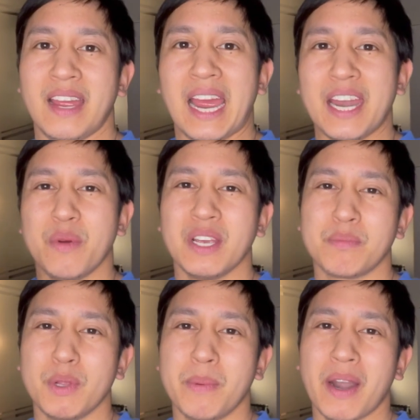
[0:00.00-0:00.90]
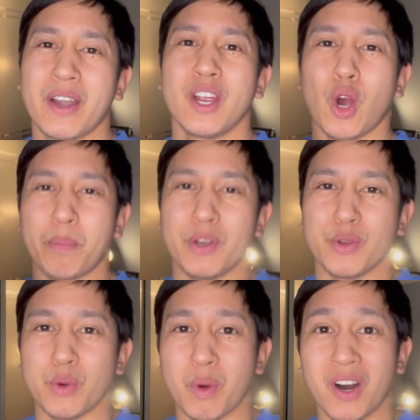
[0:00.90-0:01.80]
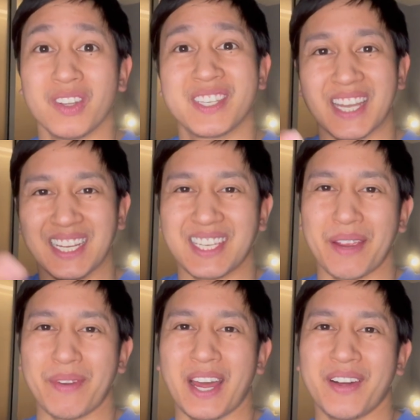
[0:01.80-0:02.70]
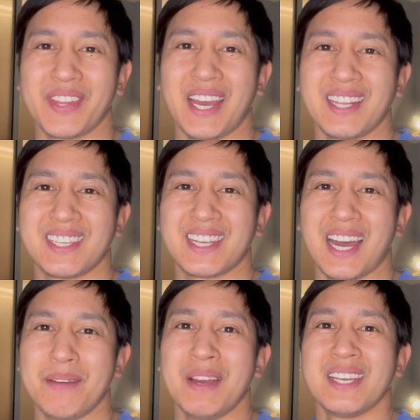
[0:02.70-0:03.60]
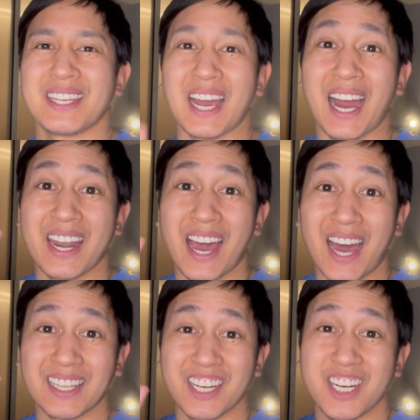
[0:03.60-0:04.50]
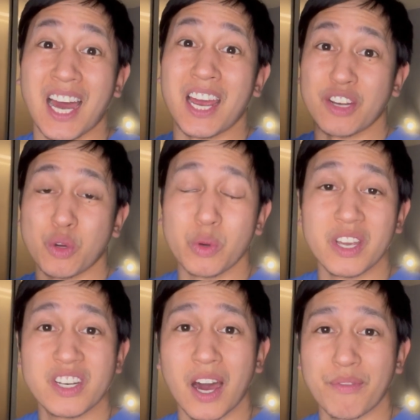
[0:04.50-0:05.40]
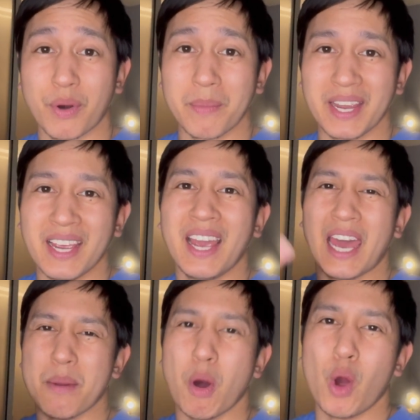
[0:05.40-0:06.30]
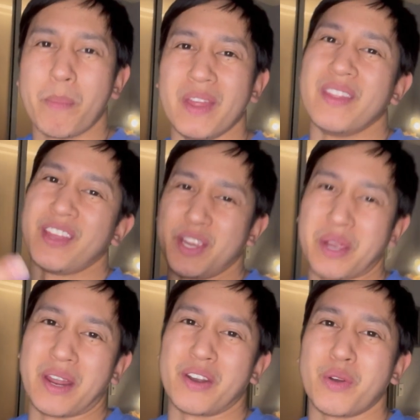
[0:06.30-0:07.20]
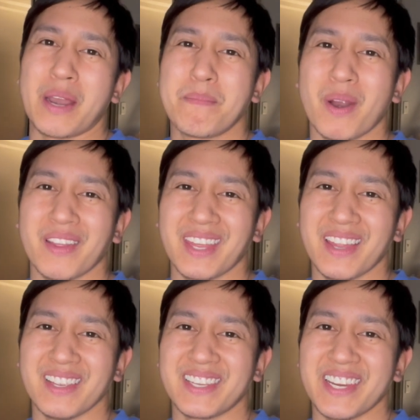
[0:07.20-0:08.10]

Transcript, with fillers: Anyways, Blueberry, hope you're doing well, staying safe and healthy at this time. Say hi to Ate Sha and Kuya John for me, and I'm hoping that you had a great birthday this